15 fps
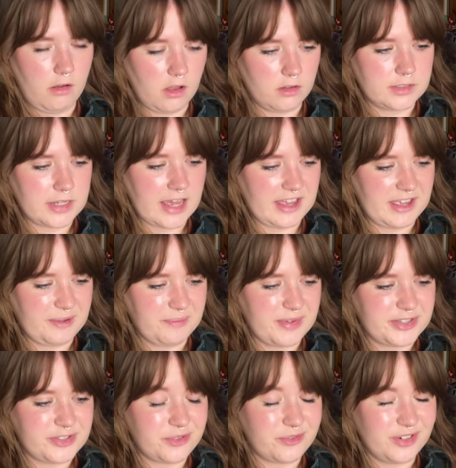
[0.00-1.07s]
all time
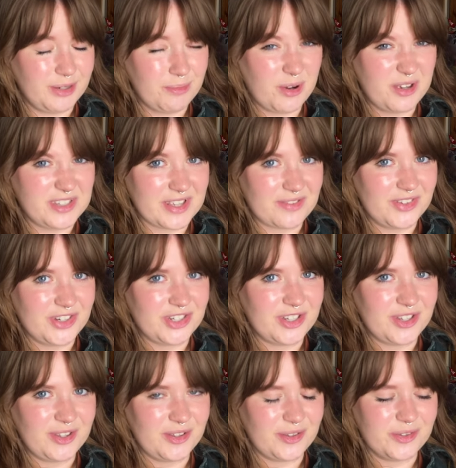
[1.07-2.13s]
is
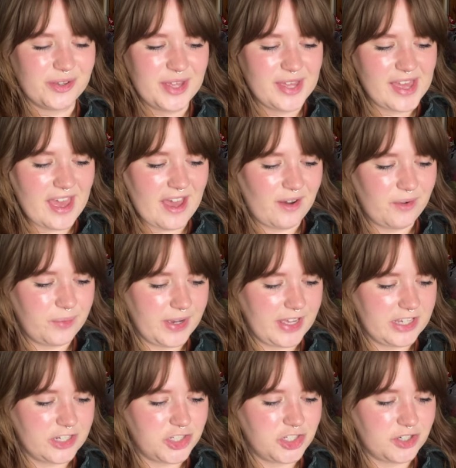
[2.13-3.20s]
3.72,
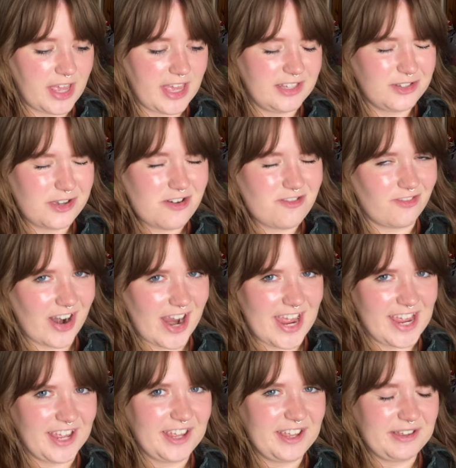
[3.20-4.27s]
which is all
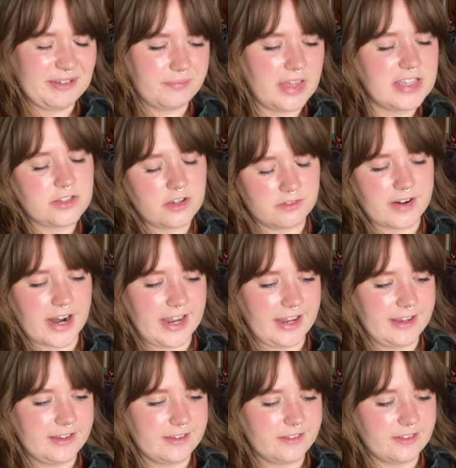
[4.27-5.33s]
right. That's all
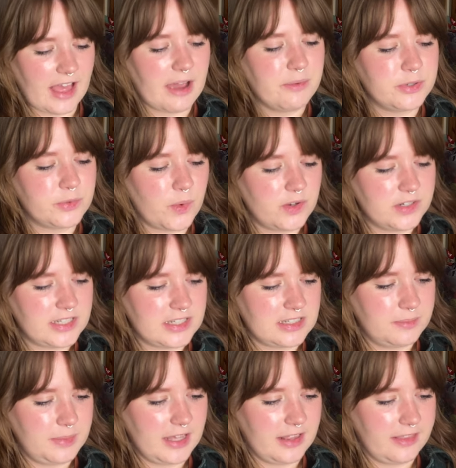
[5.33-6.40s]
right. I would want it
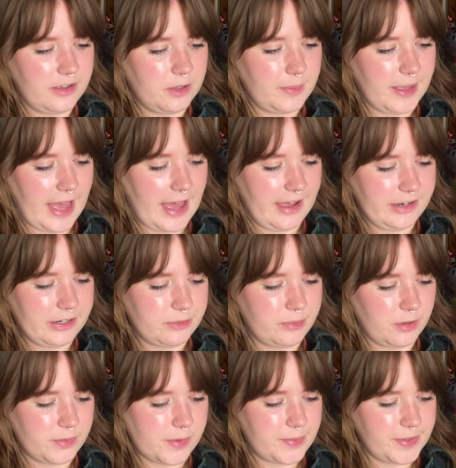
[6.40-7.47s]
to be a little bit higher
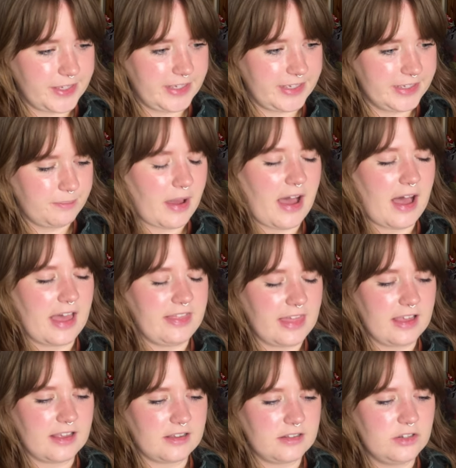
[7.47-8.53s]
probably, but I
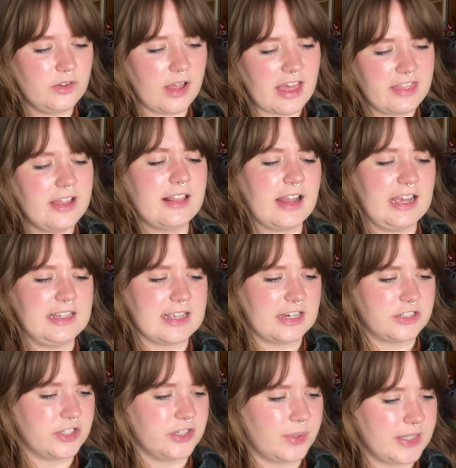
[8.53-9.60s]
think that is
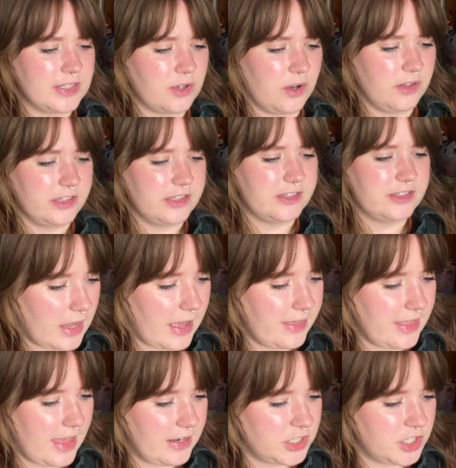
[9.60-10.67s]
actually quite solid.
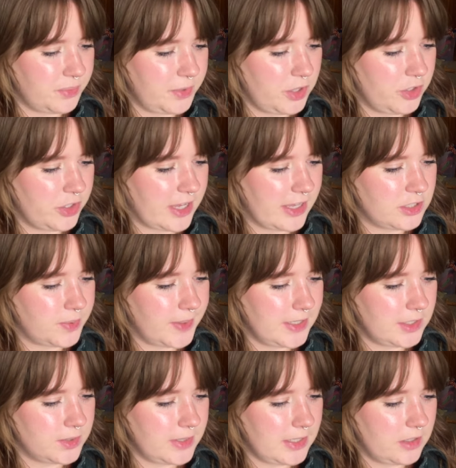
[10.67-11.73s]
And then shall we look at
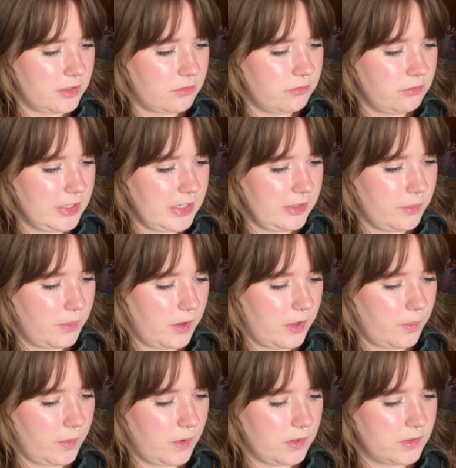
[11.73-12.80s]
2023, what
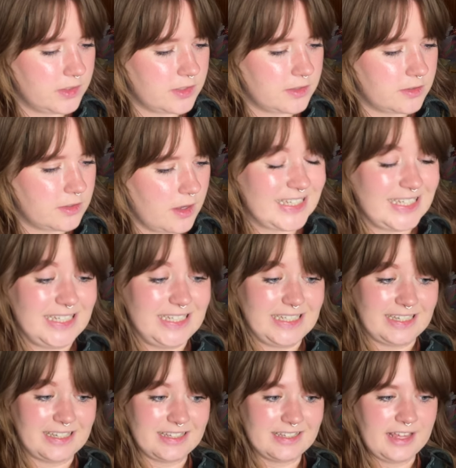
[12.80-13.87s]
it was?
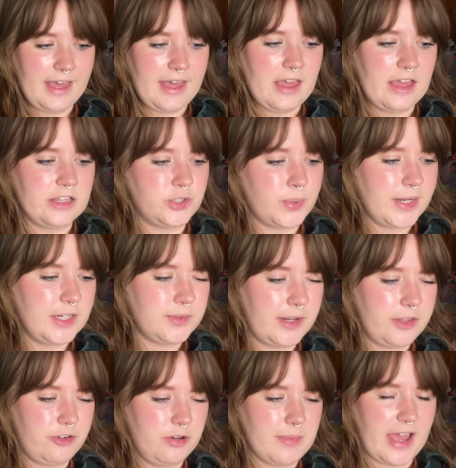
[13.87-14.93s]
Eek. In
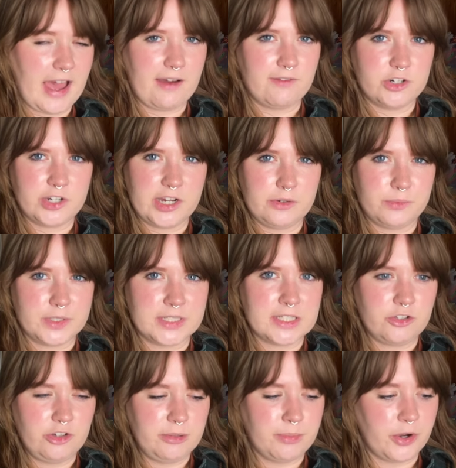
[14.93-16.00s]
2023 my average rating was
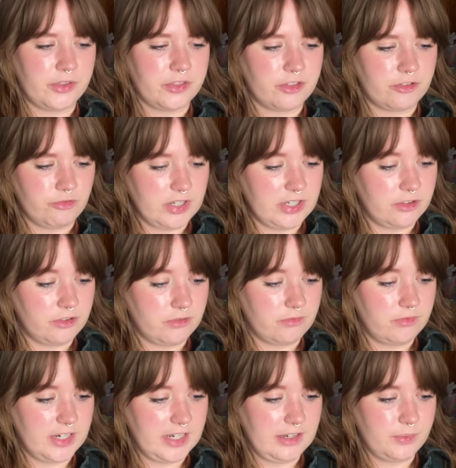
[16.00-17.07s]

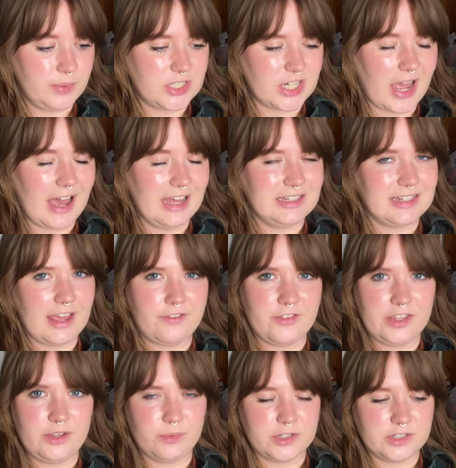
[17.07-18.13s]
3.33, which I
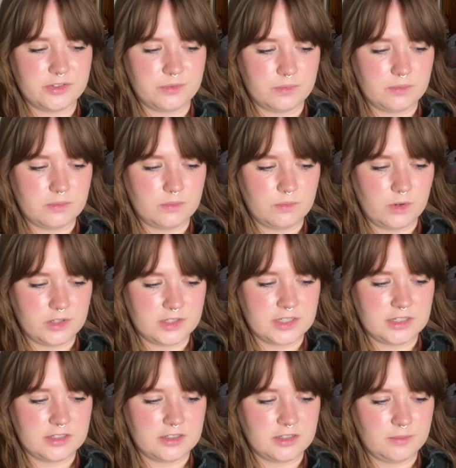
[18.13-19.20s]
definitely would want
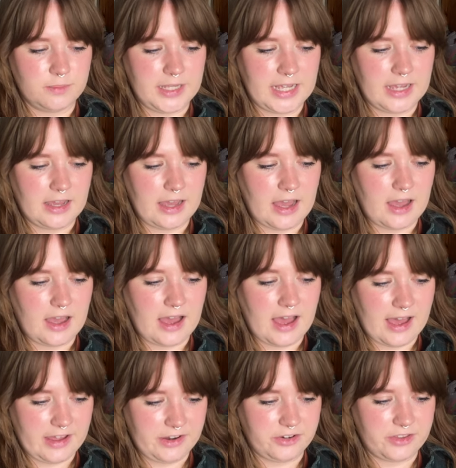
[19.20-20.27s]
it to be
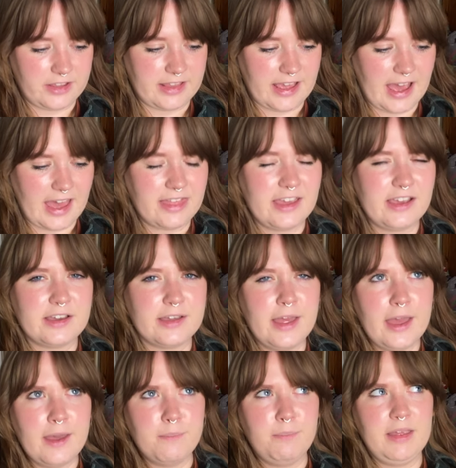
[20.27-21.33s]
higher than that. I think
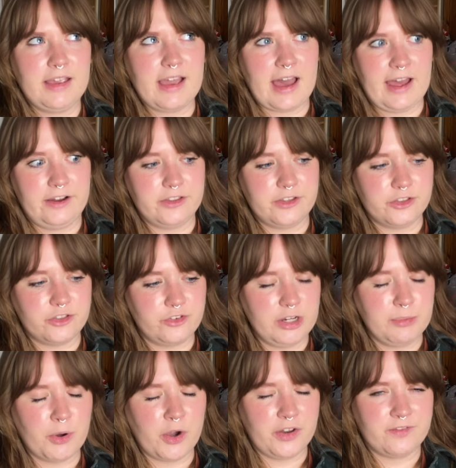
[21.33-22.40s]
being higher than
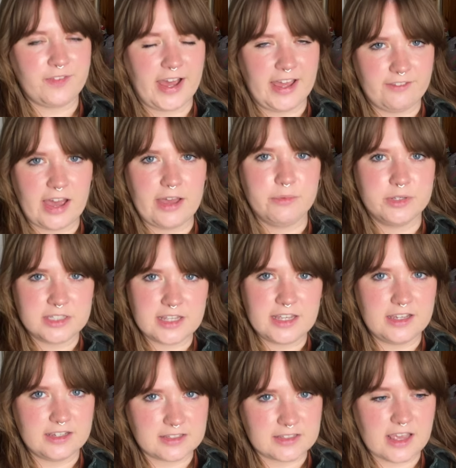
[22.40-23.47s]
3.5 I would
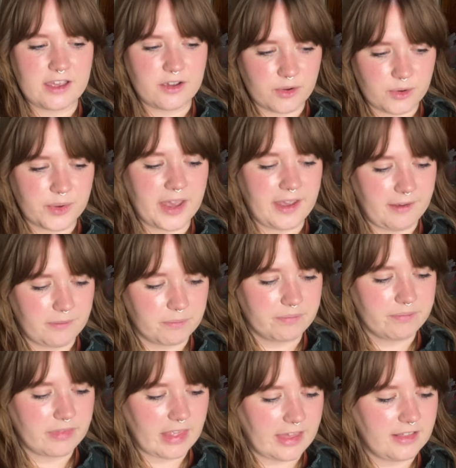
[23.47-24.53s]
say is like okay.
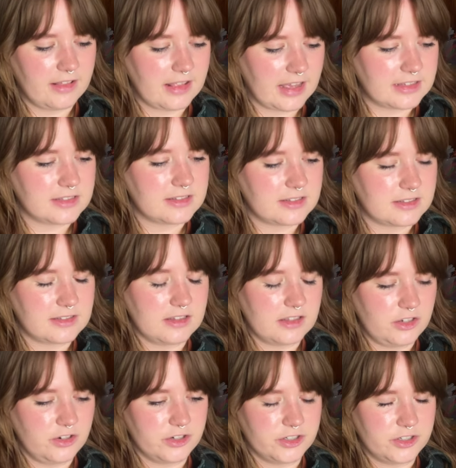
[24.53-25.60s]
I think that's,
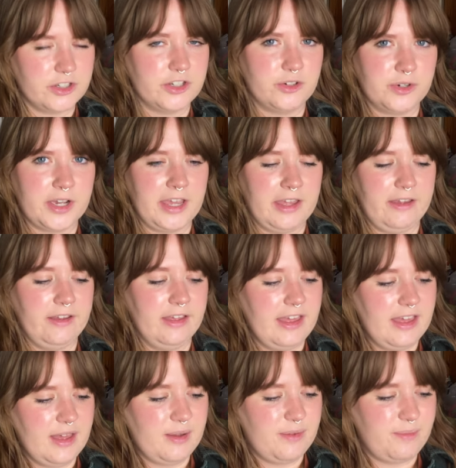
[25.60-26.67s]
you're doing okay,
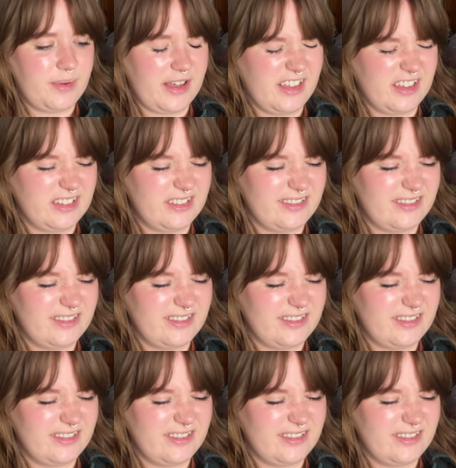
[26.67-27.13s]
but